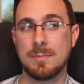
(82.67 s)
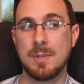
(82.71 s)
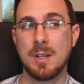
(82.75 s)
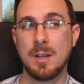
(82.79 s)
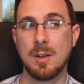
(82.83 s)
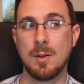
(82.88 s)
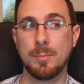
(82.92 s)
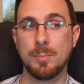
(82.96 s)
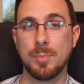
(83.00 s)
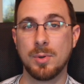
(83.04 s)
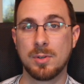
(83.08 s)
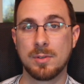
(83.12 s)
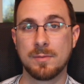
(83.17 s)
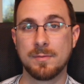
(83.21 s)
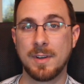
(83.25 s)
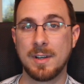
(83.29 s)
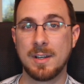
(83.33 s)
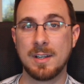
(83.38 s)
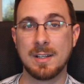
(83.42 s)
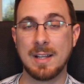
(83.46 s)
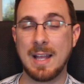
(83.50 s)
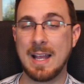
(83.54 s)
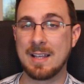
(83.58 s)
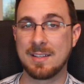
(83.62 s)
book
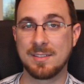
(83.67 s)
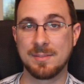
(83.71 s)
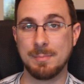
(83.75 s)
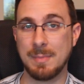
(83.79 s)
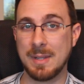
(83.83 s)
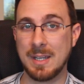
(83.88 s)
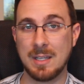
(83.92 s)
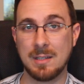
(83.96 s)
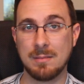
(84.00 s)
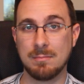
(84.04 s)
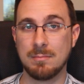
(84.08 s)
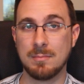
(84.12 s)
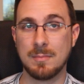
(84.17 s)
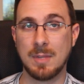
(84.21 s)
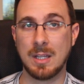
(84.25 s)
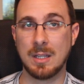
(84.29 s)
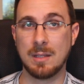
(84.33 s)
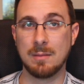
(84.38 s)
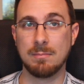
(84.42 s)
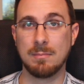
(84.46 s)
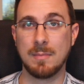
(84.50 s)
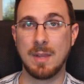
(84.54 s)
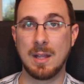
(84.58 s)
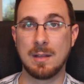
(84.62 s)
very last minute,
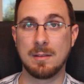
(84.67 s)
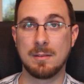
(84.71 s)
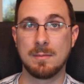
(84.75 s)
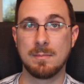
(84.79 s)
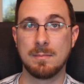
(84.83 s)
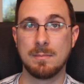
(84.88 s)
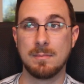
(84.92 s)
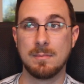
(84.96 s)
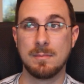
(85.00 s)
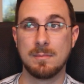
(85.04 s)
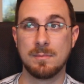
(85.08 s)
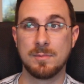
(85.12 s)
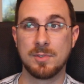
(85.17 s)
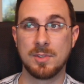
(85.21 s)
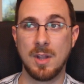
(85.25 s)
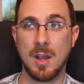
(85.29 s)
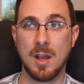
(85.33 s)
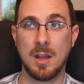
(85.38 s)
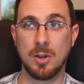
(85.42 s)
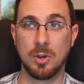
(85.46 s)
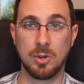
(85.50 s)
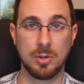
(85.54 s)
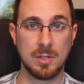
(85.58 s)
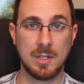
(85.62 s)
and that's
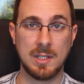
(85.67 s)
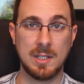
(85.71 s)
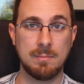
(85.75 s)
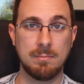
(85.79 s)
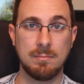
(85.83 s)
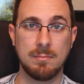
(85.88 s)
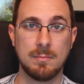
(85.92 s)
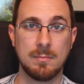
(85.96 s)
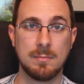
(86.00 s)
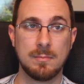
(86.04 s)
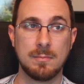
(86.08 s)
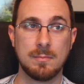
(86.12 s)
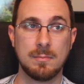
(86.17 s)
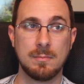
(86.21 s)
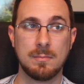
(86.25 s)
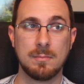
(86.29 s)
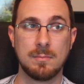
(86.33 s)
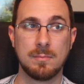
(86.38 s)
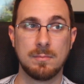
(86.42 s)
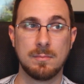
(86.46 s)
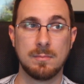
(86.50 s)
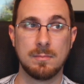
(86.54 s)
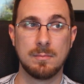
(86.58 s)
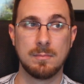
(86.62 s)
not early,
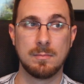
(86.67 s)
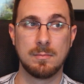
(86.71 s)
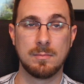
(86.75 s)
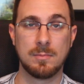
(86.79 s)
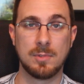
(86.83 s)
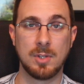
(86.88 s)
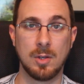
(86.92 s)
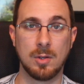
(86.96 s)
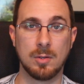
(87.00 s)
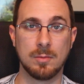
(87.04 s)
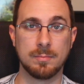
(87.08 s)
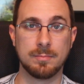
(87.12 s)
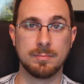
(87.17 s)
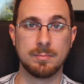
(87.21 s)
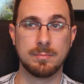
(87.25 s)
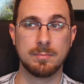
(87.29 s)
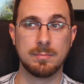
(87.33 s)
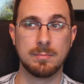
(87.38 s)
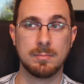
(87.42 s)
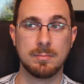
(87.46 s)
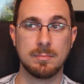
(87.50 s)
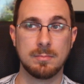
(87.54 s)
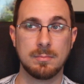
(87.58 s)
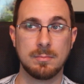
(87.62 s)
so
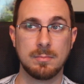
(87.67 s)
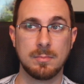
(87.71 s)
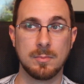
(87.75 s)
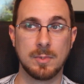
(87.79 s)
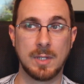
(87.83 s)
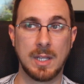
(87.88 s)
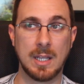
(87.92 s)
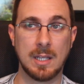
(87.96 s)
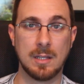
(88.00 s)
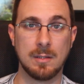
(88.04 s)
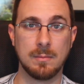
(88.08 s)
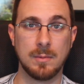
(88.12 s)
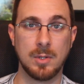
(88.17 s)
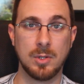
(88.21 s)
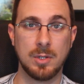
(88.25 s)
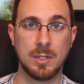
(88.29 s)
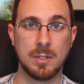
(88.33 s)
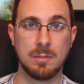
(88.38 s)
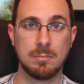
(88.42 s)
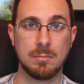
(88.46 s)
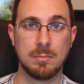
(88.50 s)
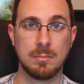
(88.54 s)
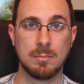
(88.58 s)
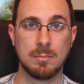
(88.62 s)
we can't do it.